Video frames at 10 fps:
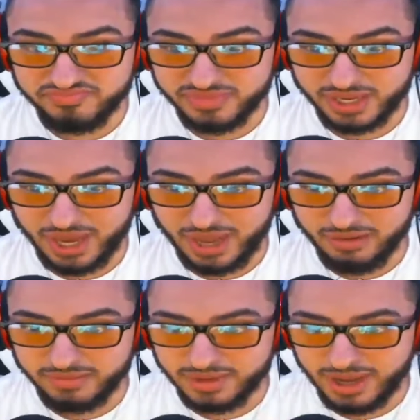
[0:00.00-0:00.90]
Like, I
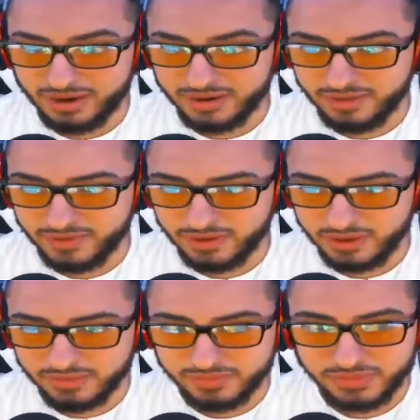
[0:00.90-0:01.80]
don't, I don't even
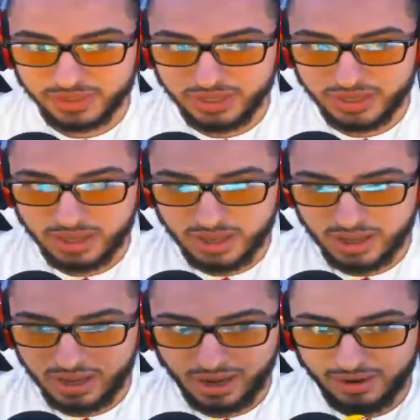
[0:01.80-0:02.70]
know.
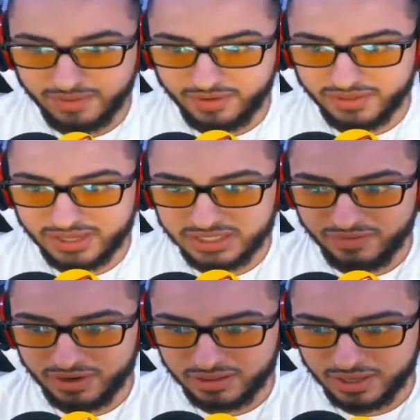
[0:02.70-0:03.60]
I don't even know if that's
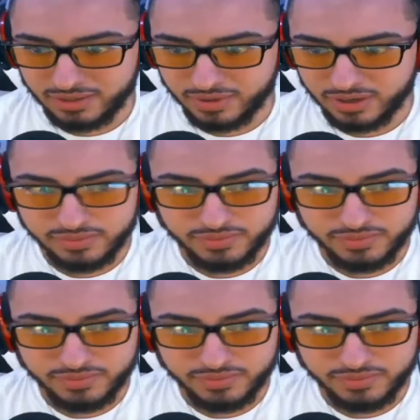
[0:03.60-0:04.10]
even a thing, bro.